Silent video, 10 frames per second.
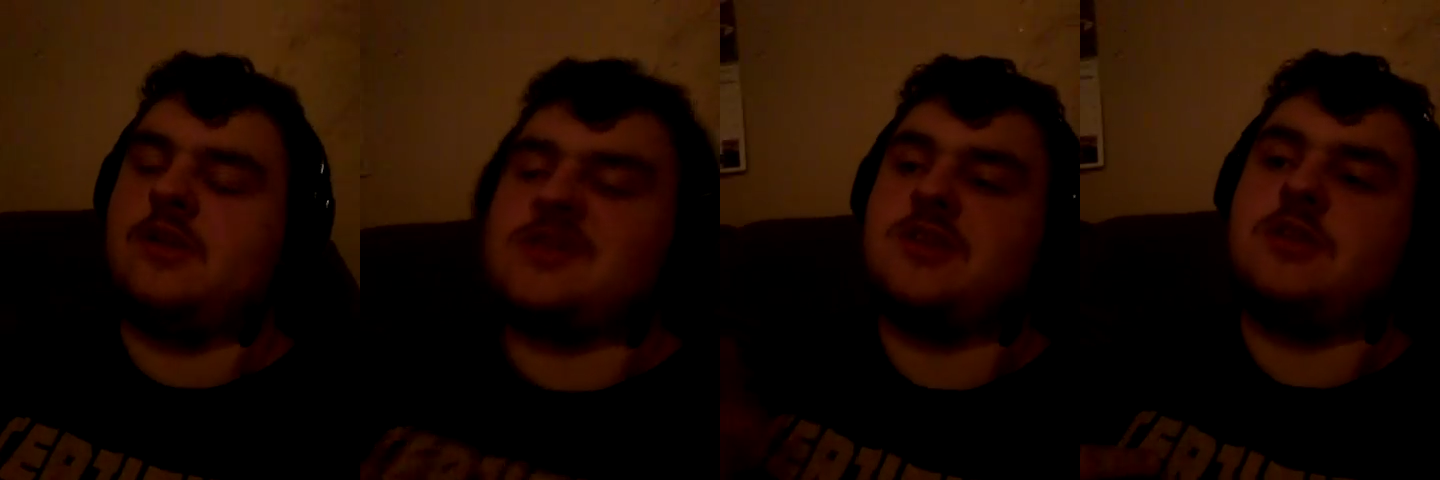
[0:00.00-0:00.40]

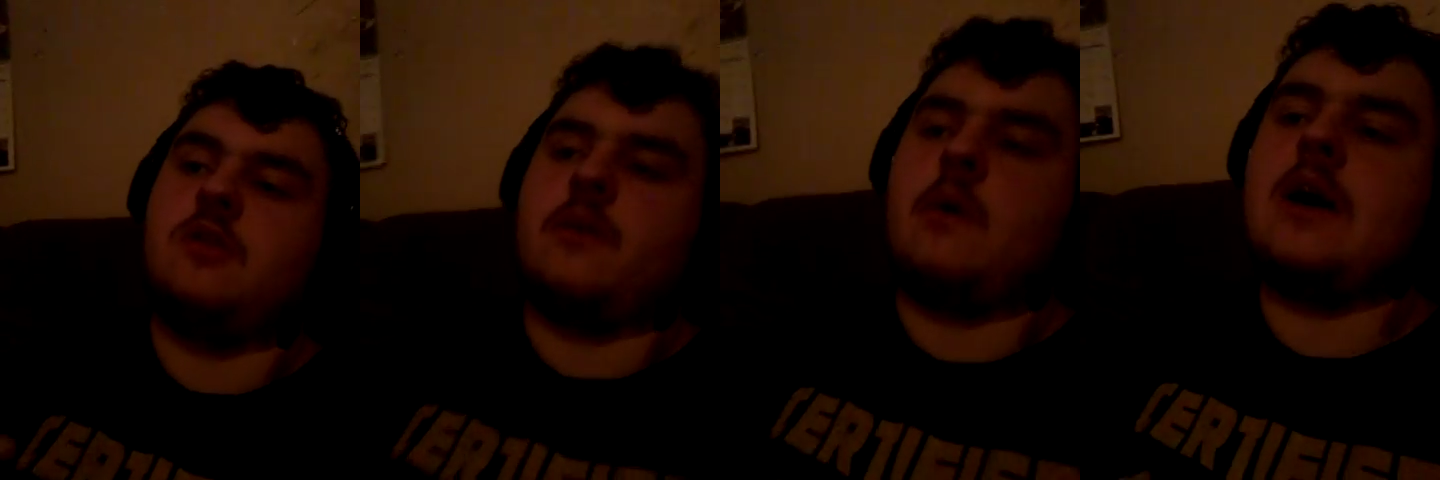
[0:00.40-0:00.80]
since you
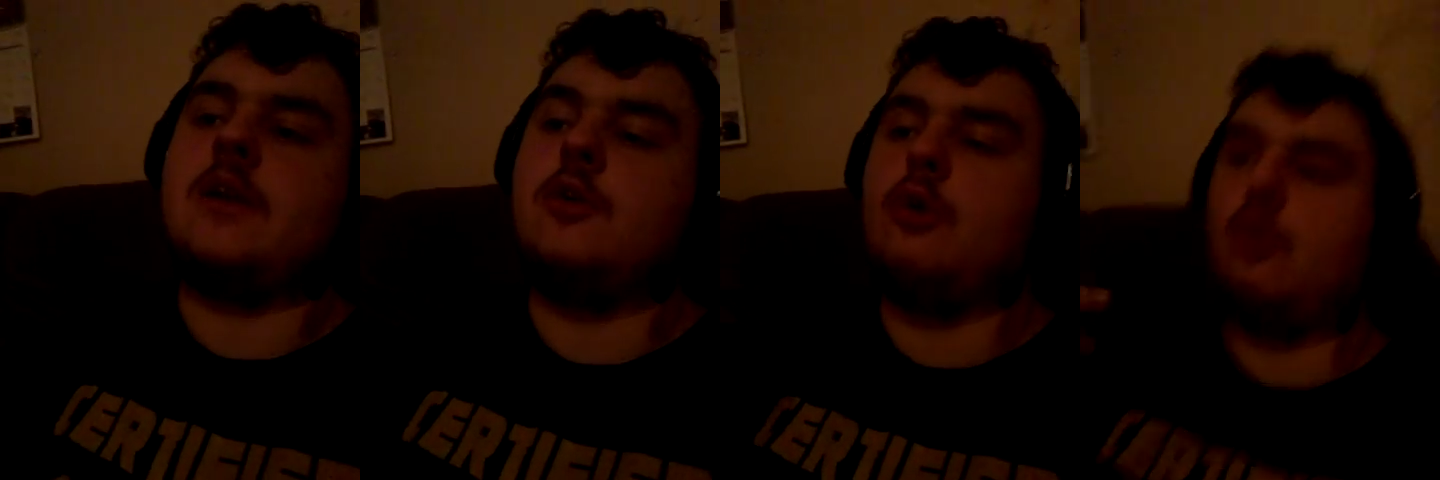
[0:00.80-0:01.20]
don't know how
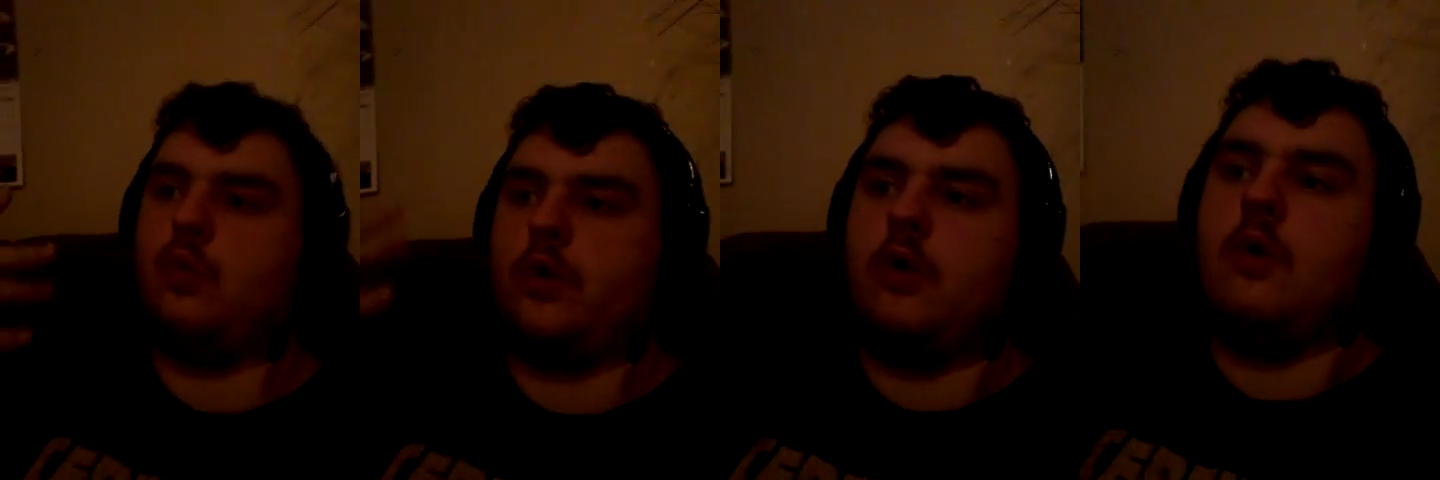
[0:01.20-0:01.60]
to do a
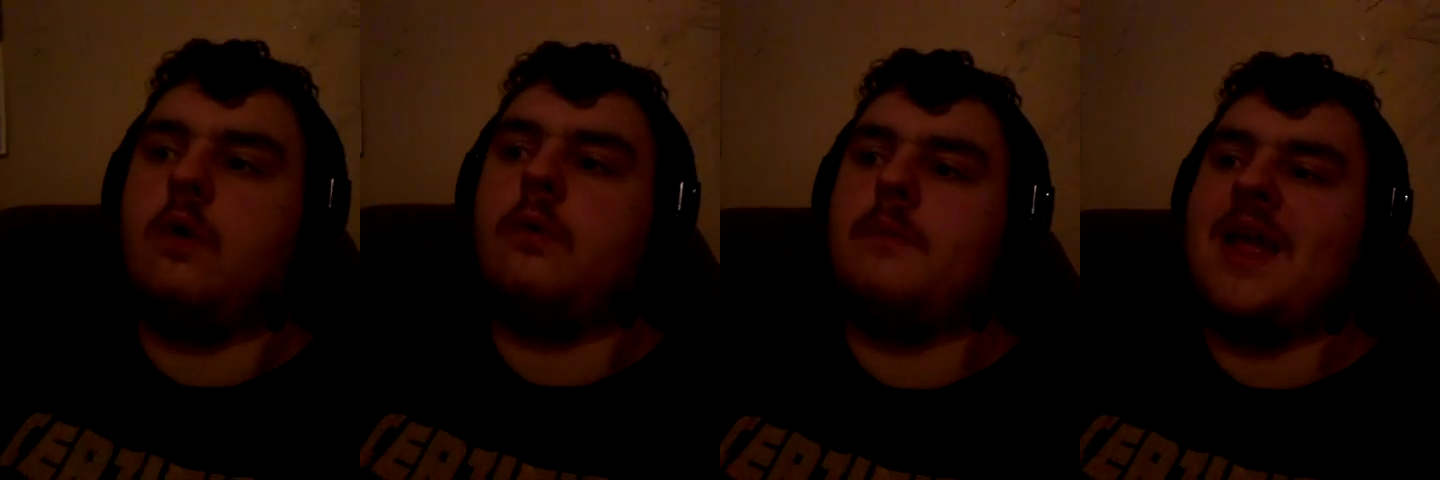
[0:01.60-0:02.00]

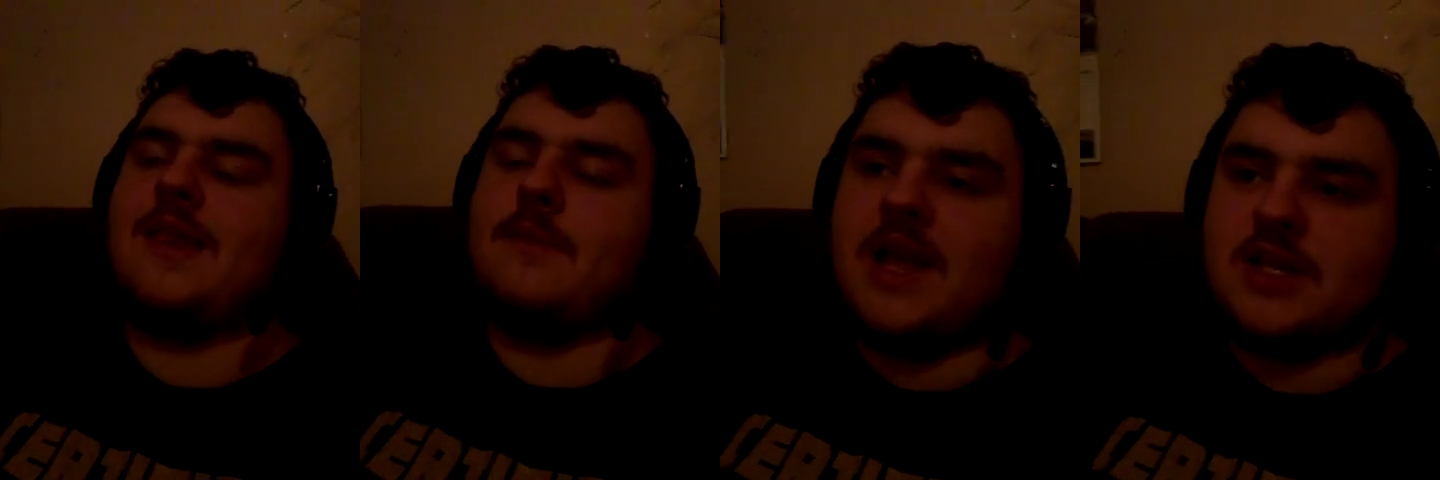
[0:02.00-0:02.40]
real
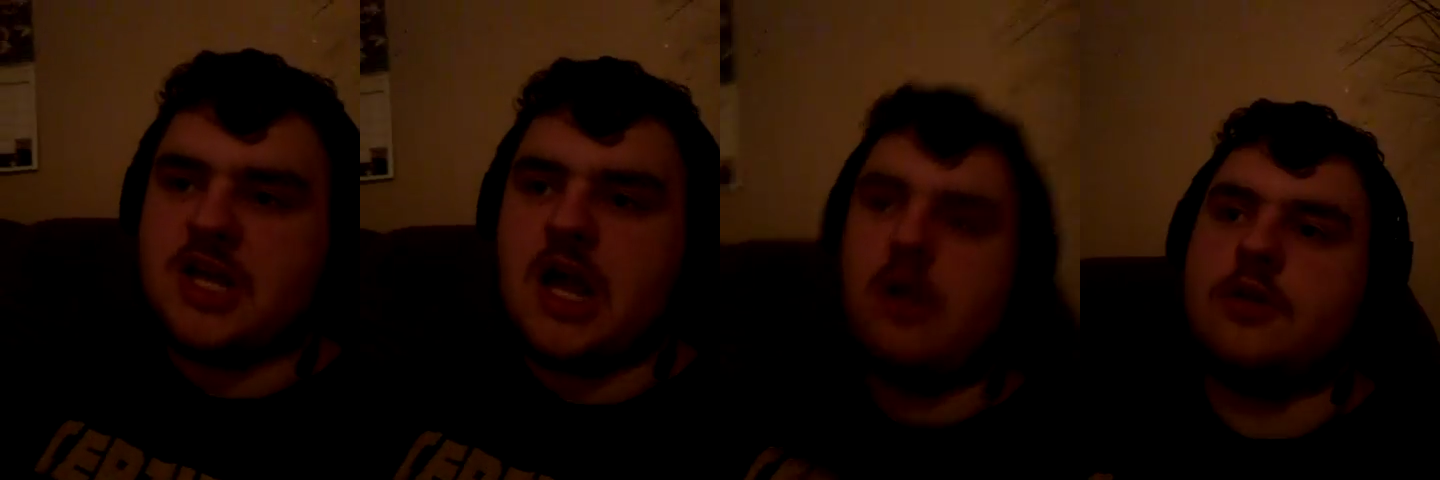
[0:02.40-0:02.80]
man to man
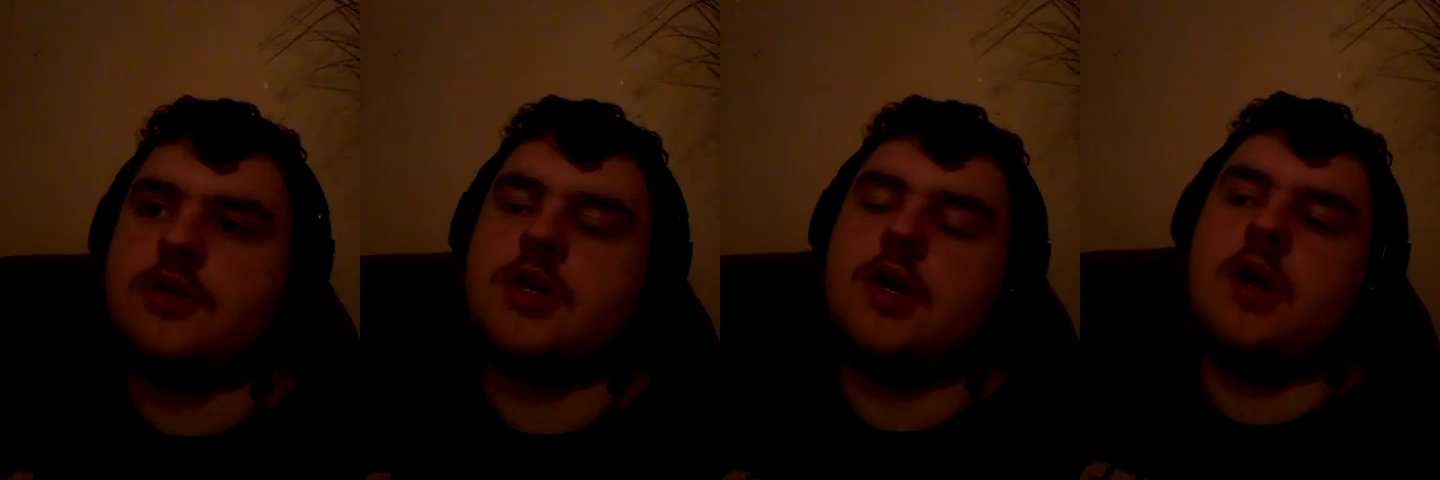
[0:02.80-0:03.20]

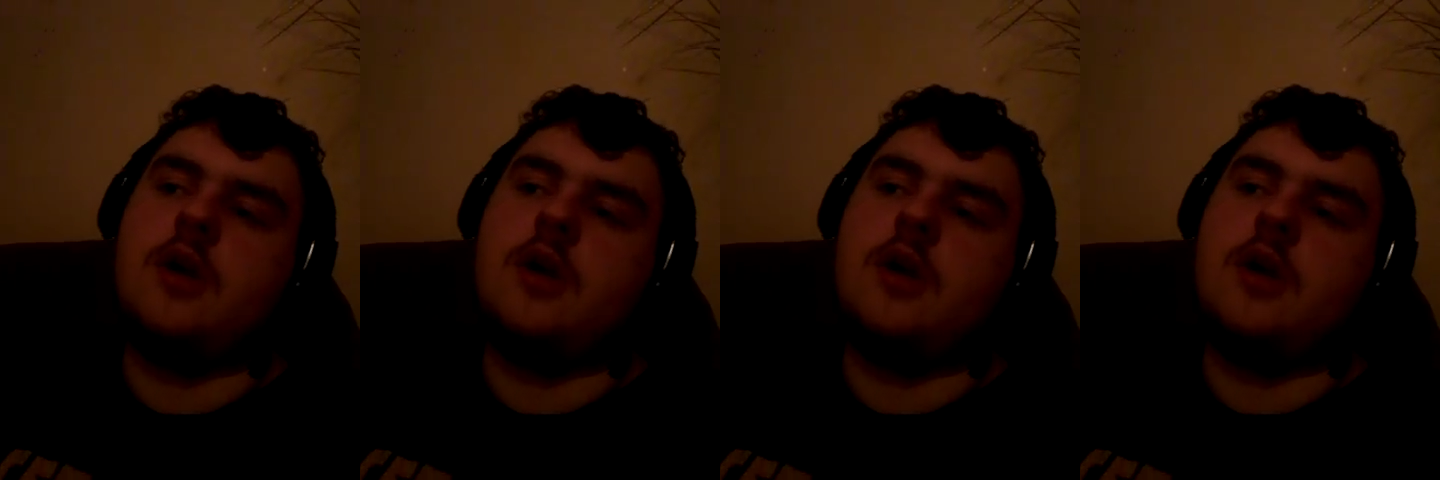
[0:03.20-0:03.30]
challenge,